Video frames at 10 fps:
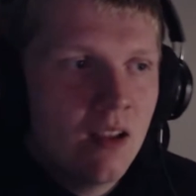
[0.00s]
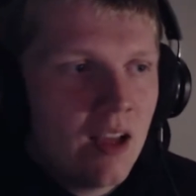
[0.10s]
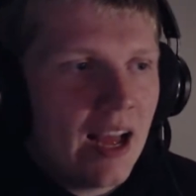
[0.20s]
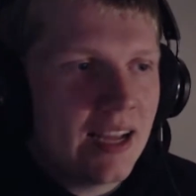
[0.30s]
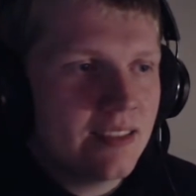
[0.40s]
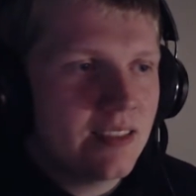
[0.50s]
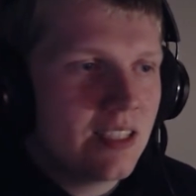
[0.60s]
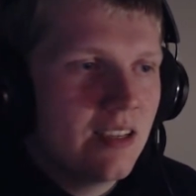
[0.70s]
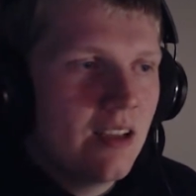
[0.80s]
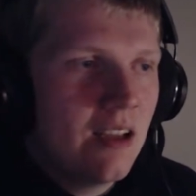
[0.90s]
And
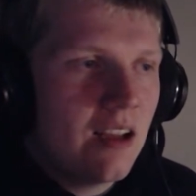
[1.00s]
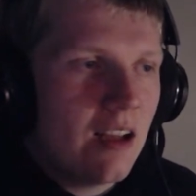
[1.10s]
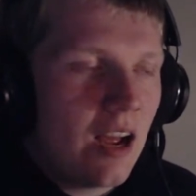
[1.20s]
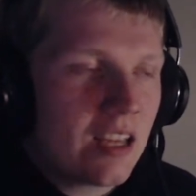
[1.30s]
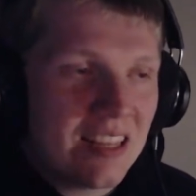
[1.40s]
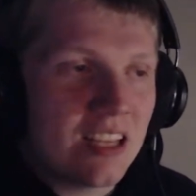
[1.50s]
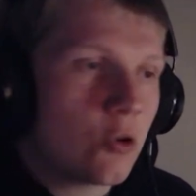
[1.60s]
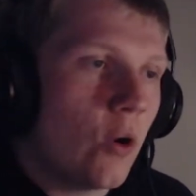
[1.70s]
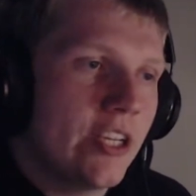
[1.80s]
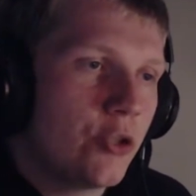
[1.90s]
I think that's
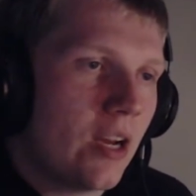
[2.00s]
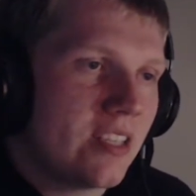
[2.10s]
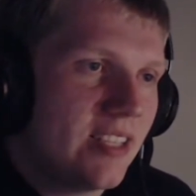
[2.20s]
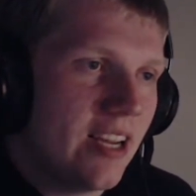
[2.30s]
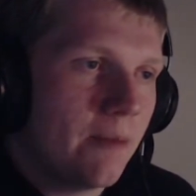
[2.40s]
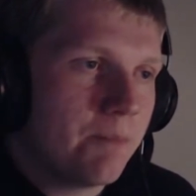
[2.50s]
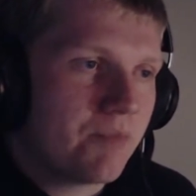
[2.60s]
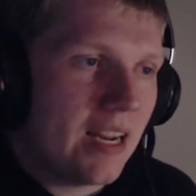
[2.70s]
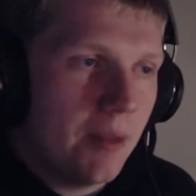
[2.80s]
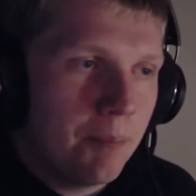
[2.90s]
quite interesting
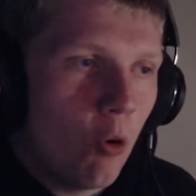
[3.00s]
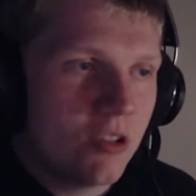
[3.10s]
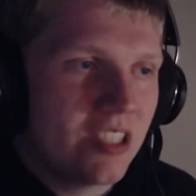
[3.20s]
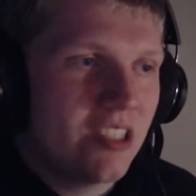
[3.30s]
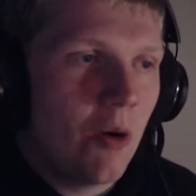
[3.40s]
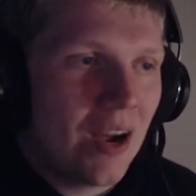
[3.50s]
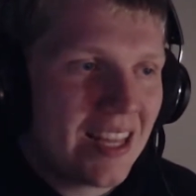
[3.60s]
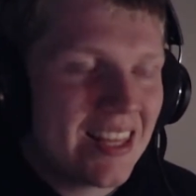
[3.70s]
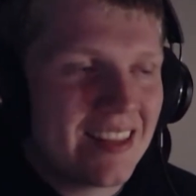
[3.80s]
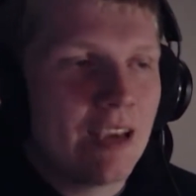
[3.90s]
and important to know. I
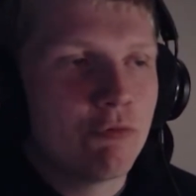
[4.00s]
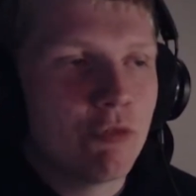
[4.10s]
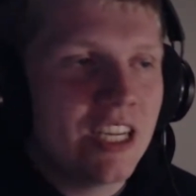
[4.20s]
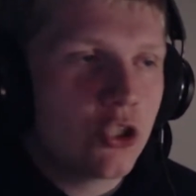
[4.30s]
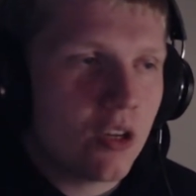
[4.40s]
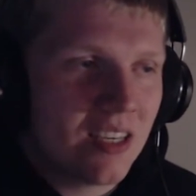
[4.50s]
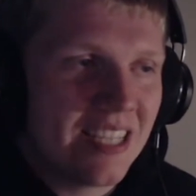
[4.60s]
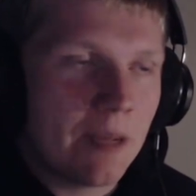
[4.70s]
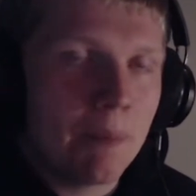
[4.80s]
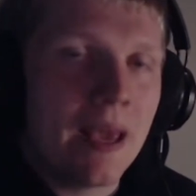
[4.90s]
think they're really trying to
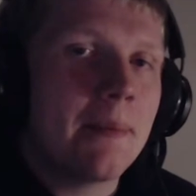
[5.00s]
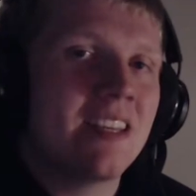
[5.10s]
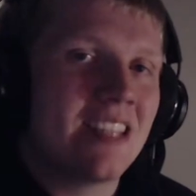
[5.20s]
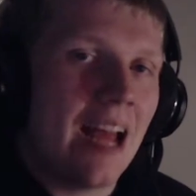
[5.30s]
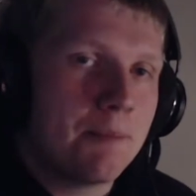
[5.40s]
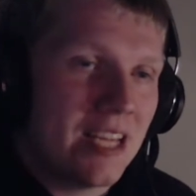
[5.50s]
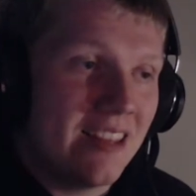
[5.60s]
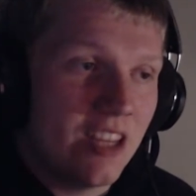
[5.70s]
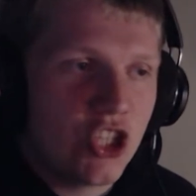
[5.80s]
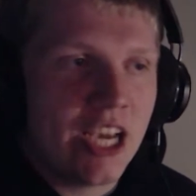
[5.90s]
take baby steps in
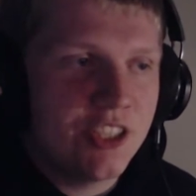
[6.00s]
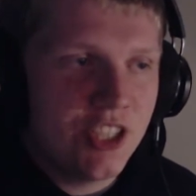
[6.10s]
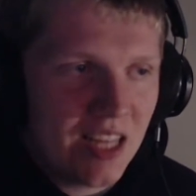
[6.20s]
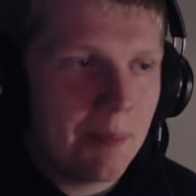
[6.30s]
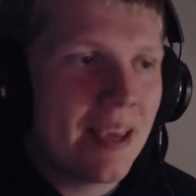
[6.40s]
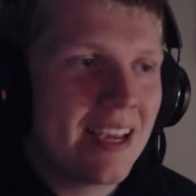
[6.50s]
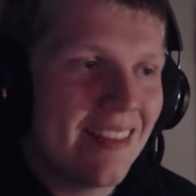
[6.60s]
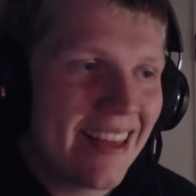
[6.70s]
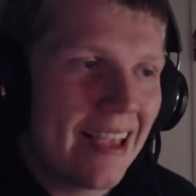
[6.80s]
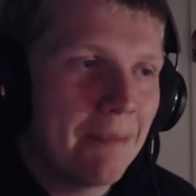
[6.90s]
the changes they make in
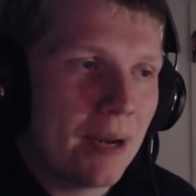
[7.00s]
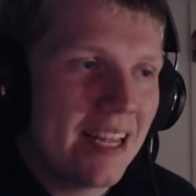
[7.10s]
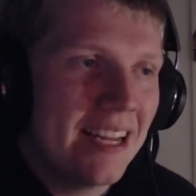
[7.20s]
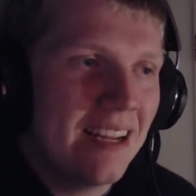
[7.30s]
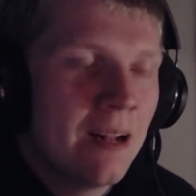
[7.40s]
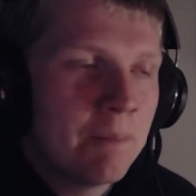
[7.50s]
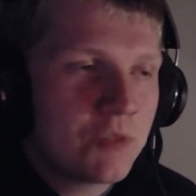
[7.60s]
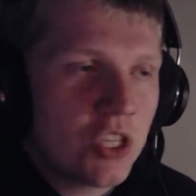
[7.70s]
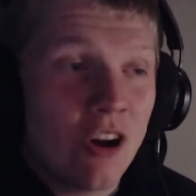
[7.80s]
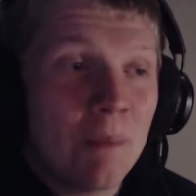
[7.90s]
the gameplay here
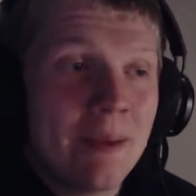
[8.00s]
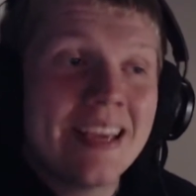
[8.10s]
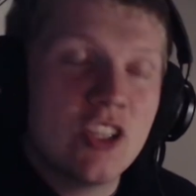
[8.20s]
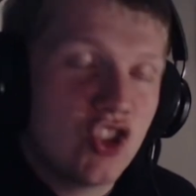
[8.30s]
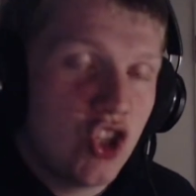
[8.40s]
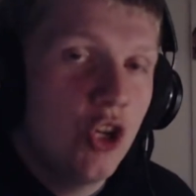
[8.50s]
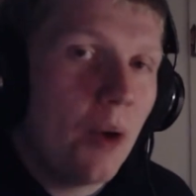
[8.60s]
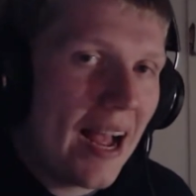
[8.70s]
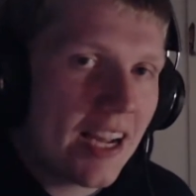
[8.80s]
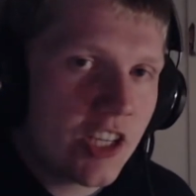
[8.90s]
to not make it too
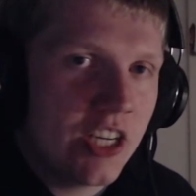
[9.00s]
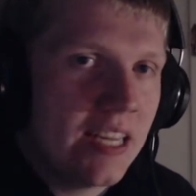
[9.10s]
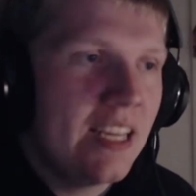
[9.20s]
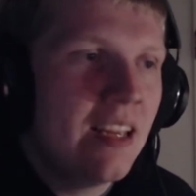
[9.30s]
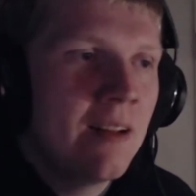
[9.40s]
action-y